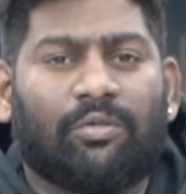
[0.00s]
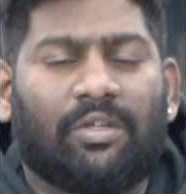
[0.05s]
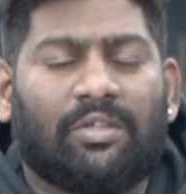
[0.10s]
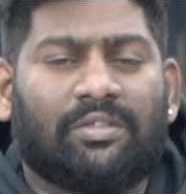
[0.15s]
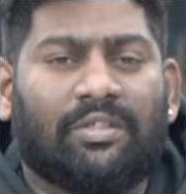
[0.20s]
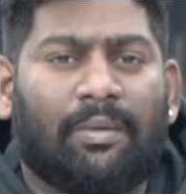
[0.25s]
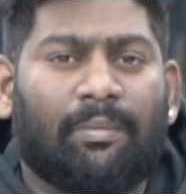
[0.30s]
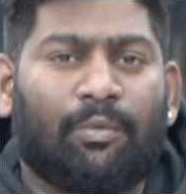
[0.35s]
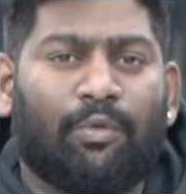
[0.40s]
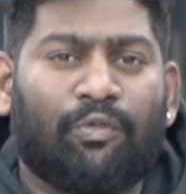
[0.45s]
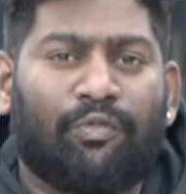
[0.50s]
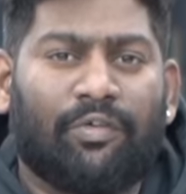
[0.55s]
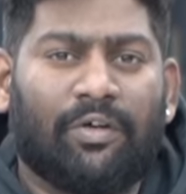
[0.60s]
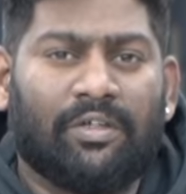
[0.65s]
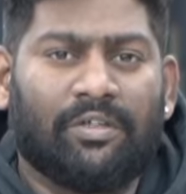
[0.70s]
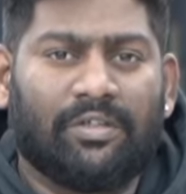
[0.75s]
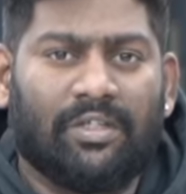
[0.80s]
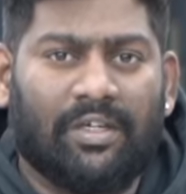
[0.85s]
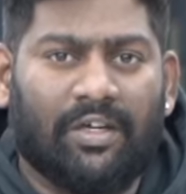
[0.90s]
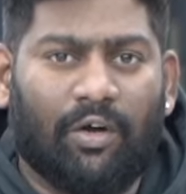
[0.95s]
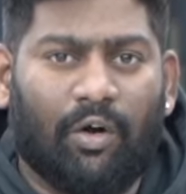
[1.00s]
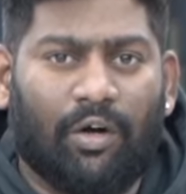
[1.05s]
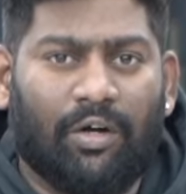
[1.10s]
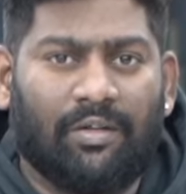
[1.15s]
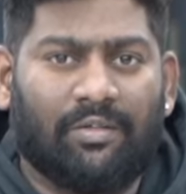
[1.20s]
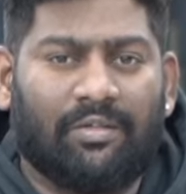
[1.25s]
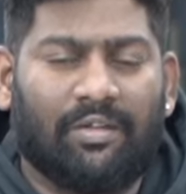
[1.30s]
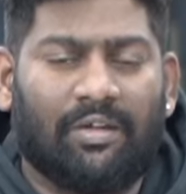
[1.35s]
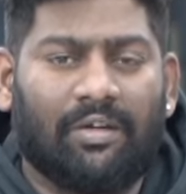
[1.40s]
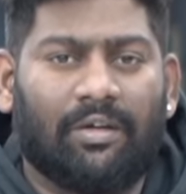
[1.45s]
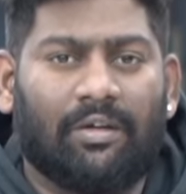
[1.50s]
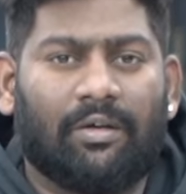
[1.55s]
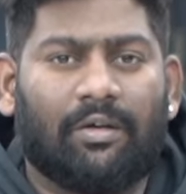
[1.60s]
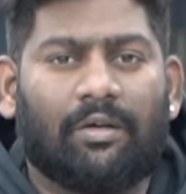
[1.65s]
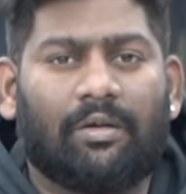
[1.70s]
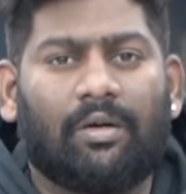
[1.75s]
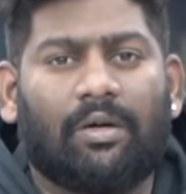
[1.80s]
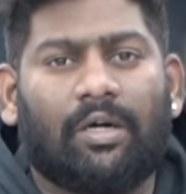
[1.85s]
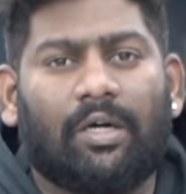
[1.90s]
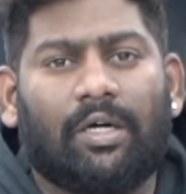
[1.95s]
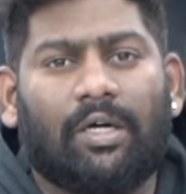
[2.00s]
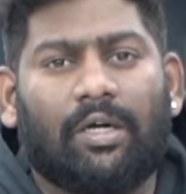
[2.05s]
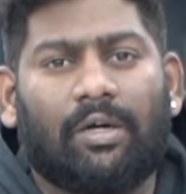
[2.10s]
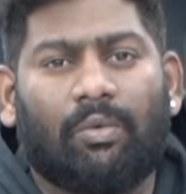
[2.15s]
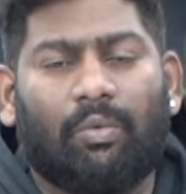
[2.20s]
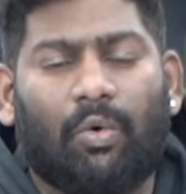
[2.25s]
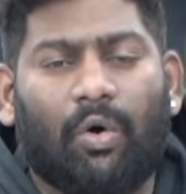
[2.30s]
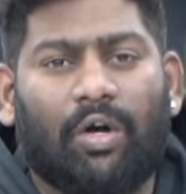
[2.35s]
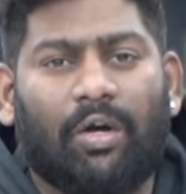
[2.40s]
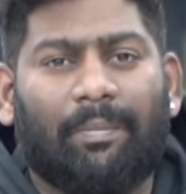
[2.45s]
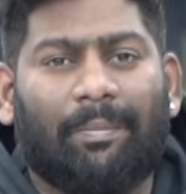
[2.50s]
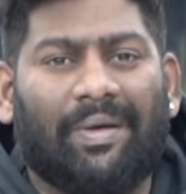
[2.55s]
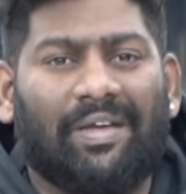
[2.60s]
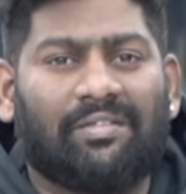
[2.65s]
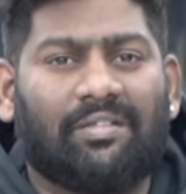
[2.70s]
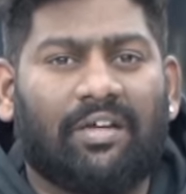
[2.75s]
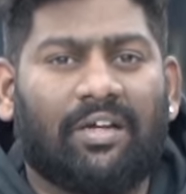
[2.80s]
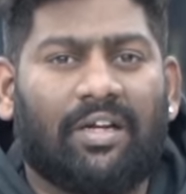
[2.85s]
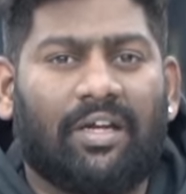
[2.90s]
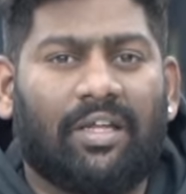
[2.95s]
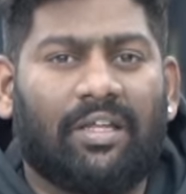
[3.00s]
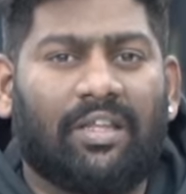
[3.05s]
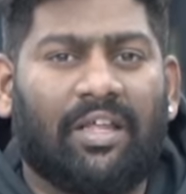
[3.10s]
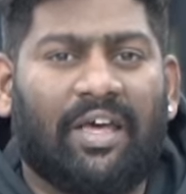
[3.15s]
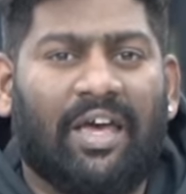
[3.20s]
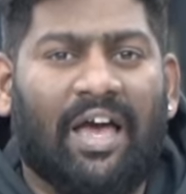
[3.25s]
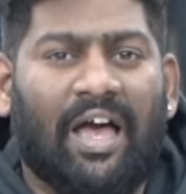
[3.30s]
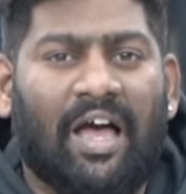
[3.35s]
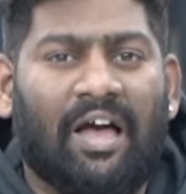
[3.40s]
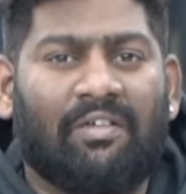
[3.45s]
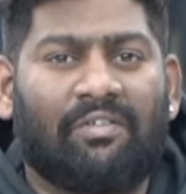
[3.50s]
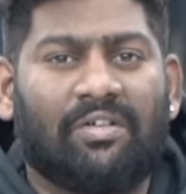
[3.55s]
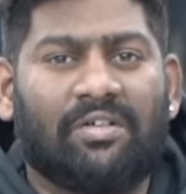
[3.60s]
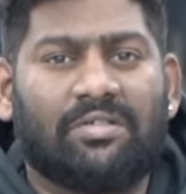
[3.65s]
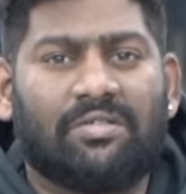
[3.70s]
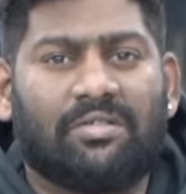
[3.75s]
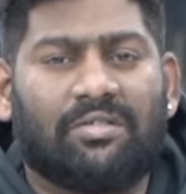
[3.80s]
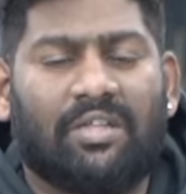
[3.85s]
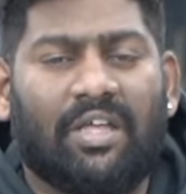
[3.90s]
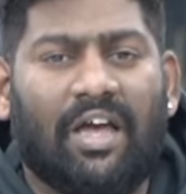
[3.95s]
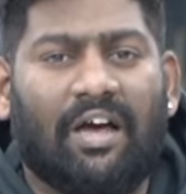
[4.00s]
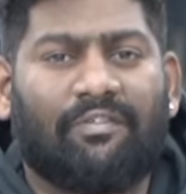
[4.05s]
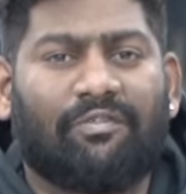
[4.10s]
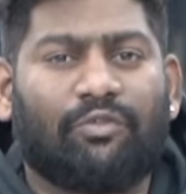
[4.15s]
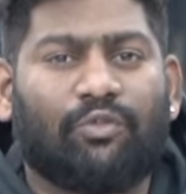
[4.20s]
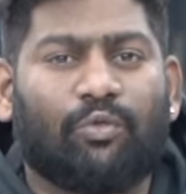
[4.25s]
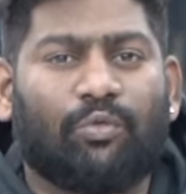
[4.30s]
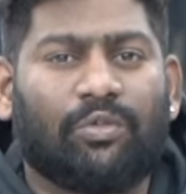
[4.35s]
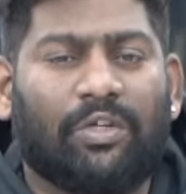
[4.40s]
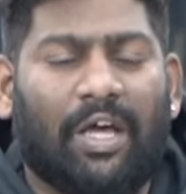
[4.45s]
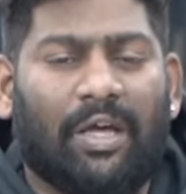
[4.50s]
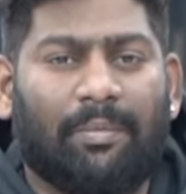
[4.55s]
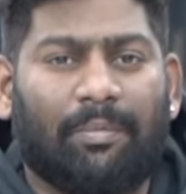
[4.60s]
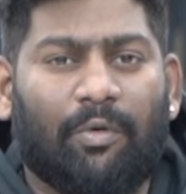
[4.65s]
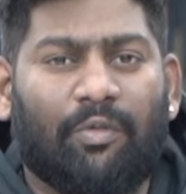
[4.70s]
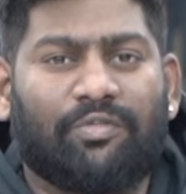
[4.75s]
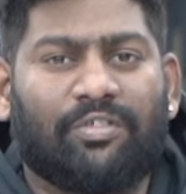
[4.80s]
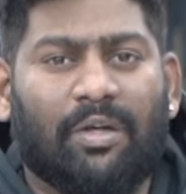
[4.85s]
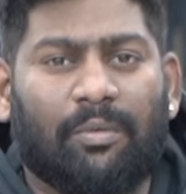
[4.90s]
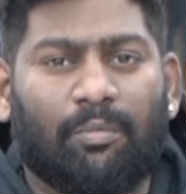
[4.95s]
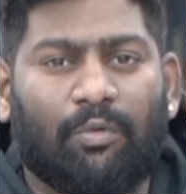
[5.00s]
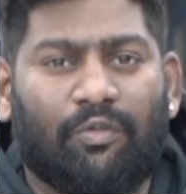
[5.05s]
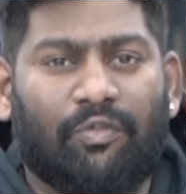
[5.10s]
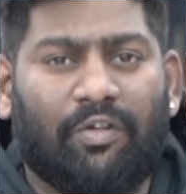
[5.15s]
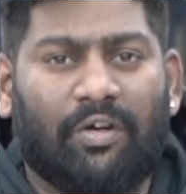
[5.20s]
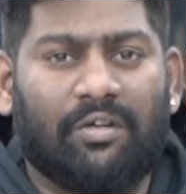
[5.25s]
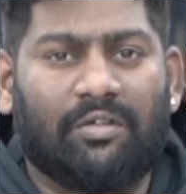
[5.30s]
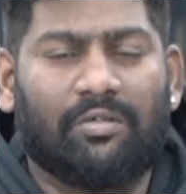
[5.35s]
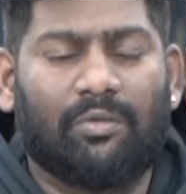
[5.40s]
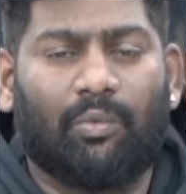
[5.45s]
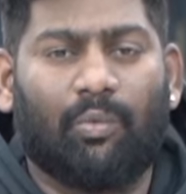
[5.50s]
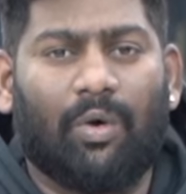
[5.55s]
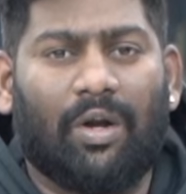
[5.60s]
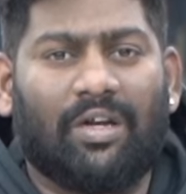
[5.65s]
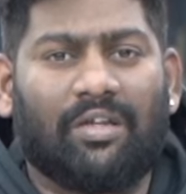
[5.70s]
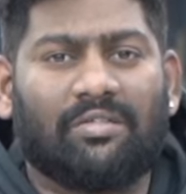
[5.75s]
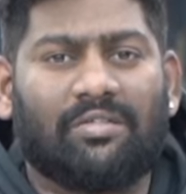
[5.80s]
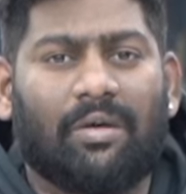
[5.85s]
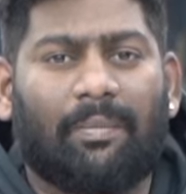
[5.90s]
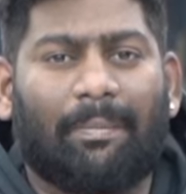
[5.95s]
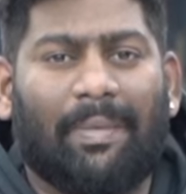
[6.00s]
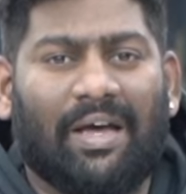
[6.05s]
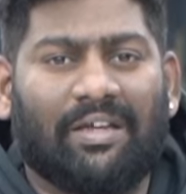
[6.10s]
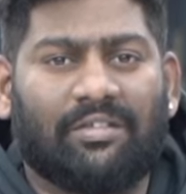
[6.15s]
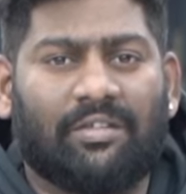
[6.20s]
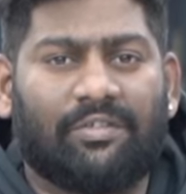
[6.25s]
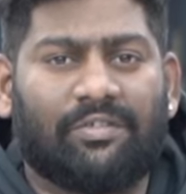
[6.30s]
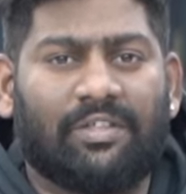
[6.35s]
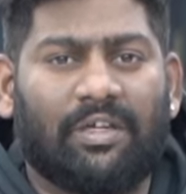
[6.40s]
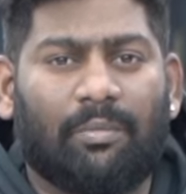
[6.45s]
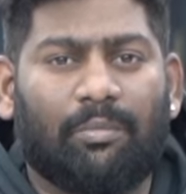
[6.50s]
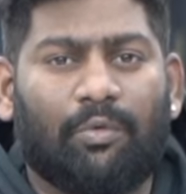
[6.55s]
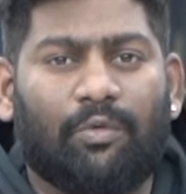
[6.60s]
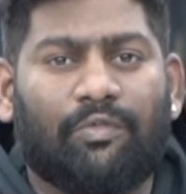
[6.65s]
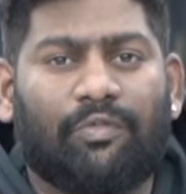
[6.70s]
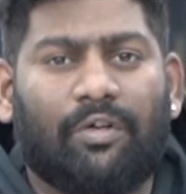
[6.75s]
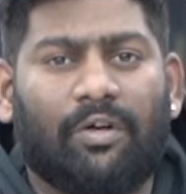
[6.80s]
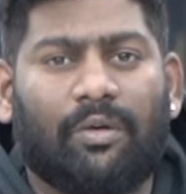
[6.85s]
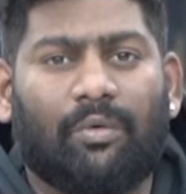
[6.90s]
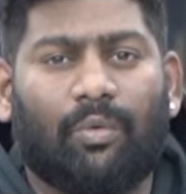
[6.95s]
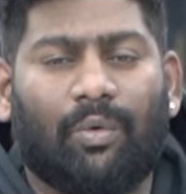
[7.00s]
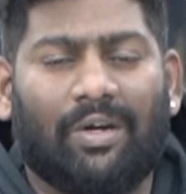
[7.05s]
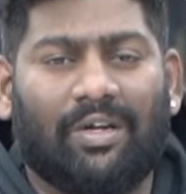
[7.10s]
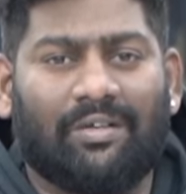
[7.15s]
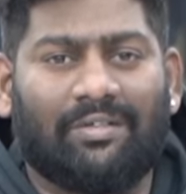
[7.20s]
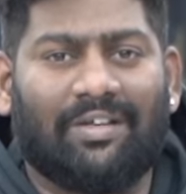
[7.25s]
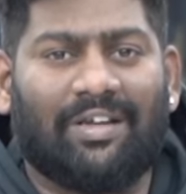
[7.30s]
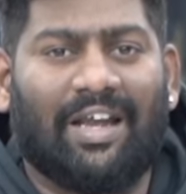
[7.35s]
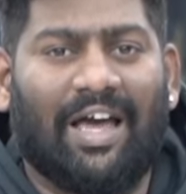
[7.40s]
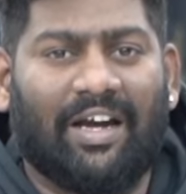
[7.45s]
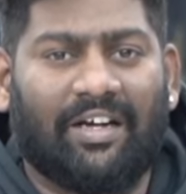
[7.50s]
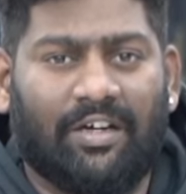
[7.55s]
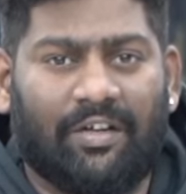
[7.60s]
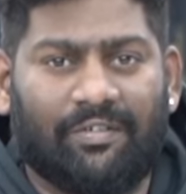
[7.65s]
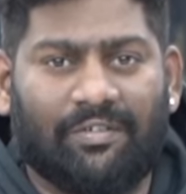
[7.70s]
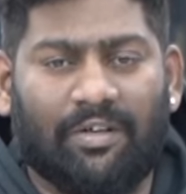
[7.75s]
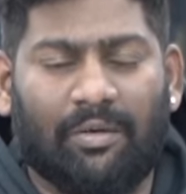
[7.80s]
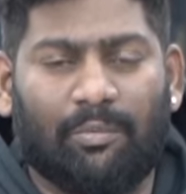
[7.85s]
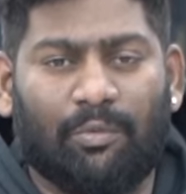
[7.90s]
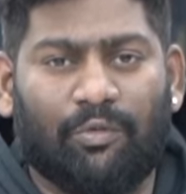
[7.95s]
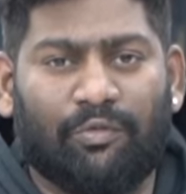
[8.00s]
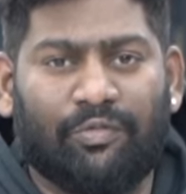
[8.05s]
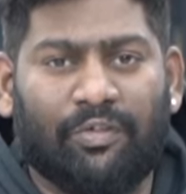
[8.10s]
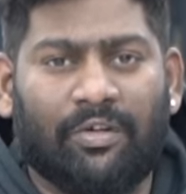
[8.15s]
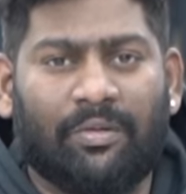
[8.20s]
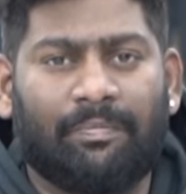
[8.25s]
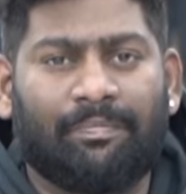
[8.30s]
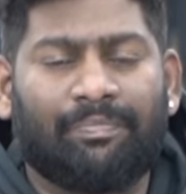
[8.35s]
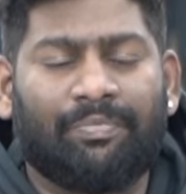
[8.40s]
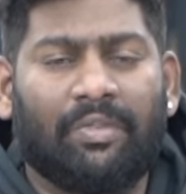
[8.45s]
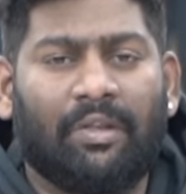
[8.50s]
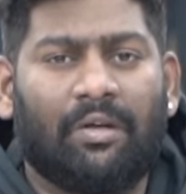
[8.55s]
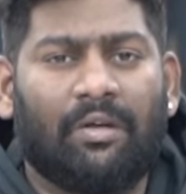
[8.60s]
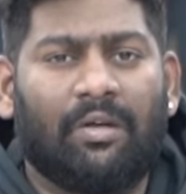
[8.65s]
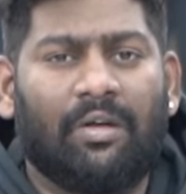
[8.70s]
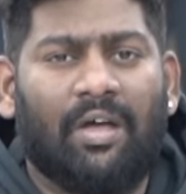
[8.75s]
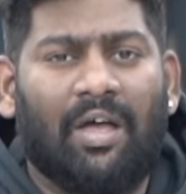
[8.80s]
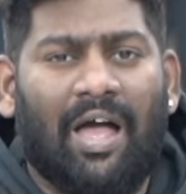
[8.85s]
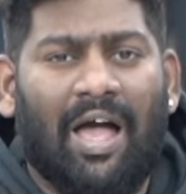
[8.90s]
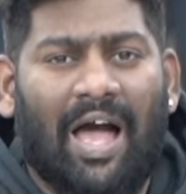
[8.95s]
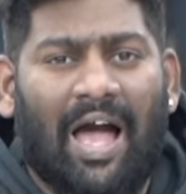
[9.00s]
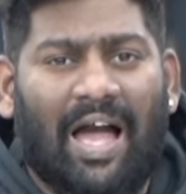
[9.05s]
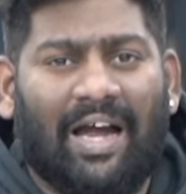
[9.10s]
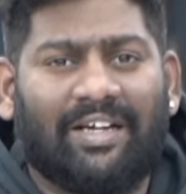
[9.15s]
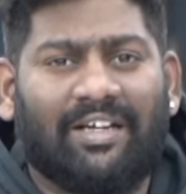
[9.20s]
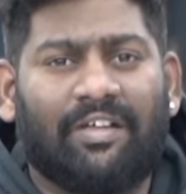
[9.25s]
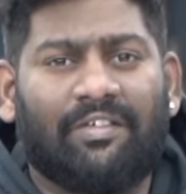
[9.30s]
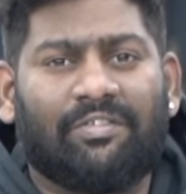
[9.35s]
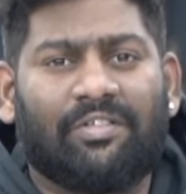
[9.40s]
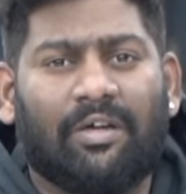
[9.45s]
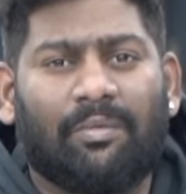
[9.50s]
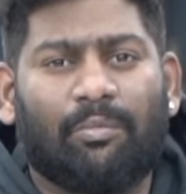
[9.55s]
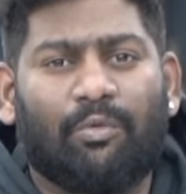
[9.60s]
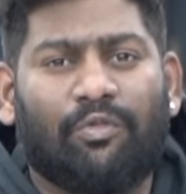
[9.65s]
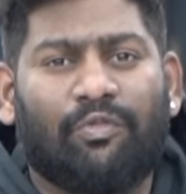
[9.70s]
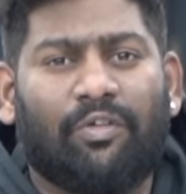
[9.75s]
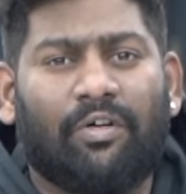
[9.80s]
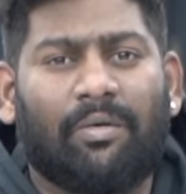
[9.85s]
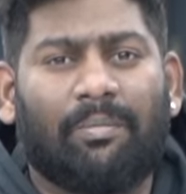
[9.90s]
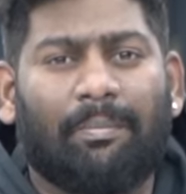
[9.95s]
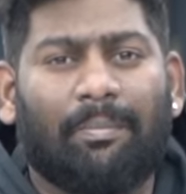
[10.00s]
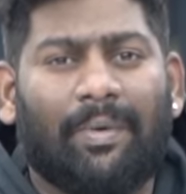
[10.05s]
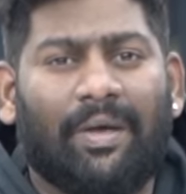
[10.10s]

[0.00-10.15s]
the subwoofers in Audison, what basically they have is they have two type of subwoofers. One is a passive subwoofer, one is an active subwoofer. Active subwoofer